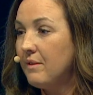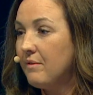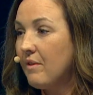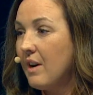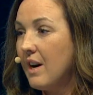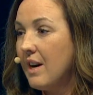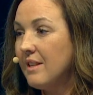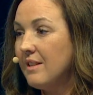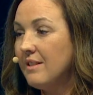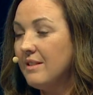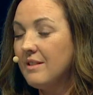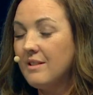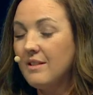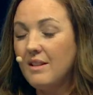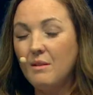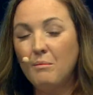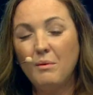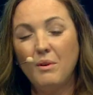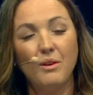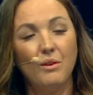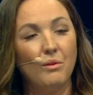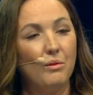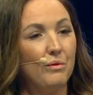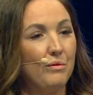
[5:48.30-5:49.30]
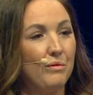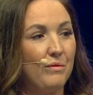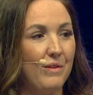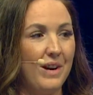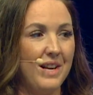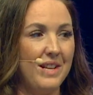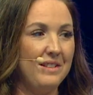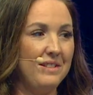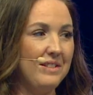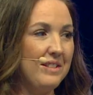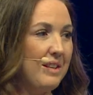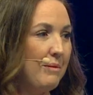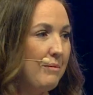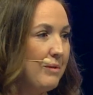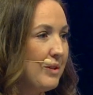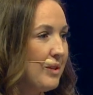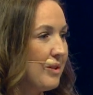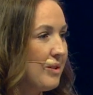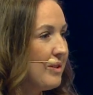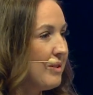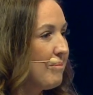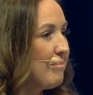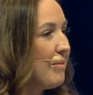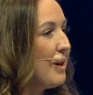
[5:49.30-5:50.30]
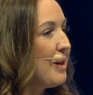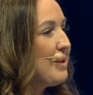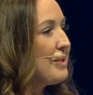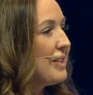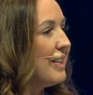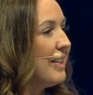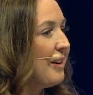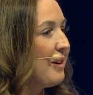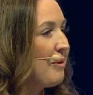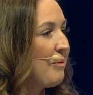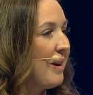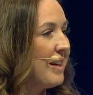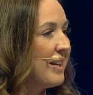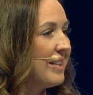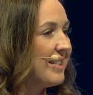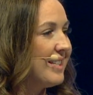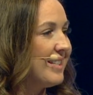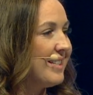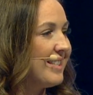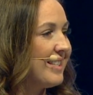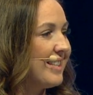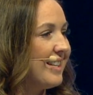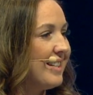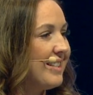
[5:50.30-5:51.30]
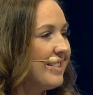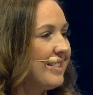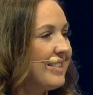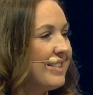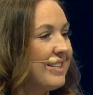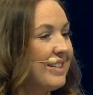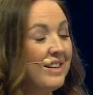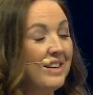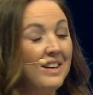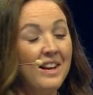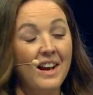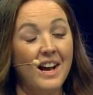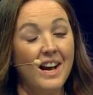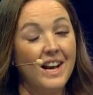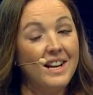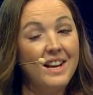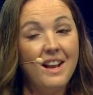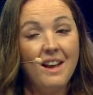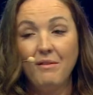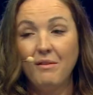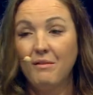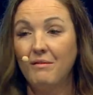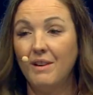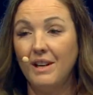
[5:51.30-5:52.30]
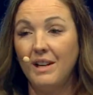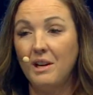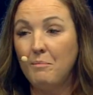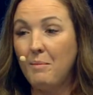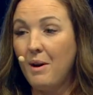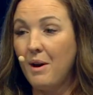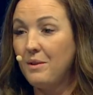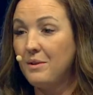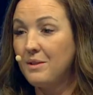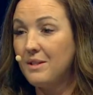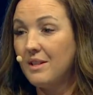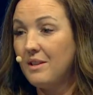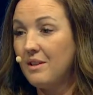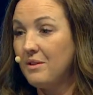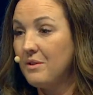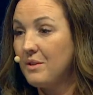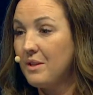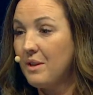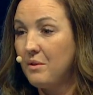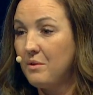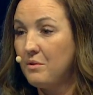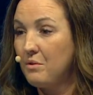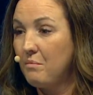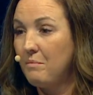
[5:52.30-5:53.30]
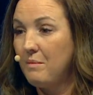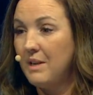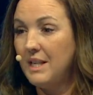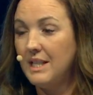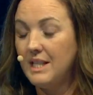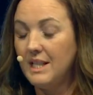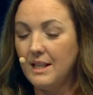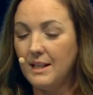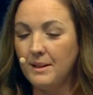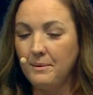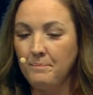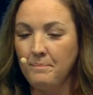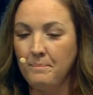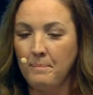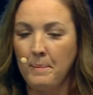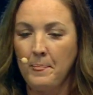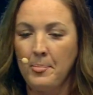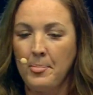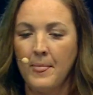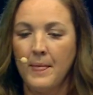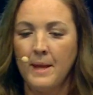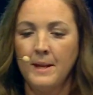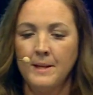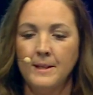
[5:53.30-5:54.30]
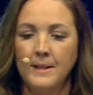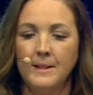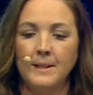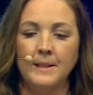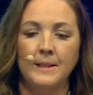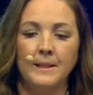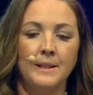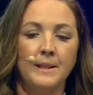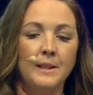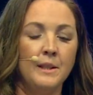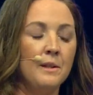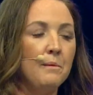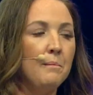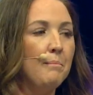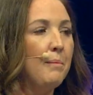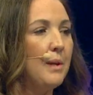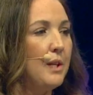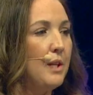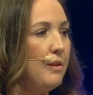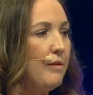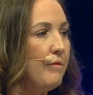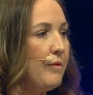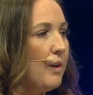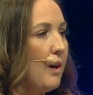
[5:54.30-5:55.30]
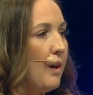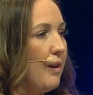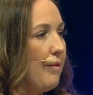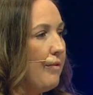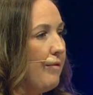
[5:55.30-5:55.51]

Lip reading: friends. They weren't all friends, they were just mostly acquaintances. I never really posted on social media. But you've got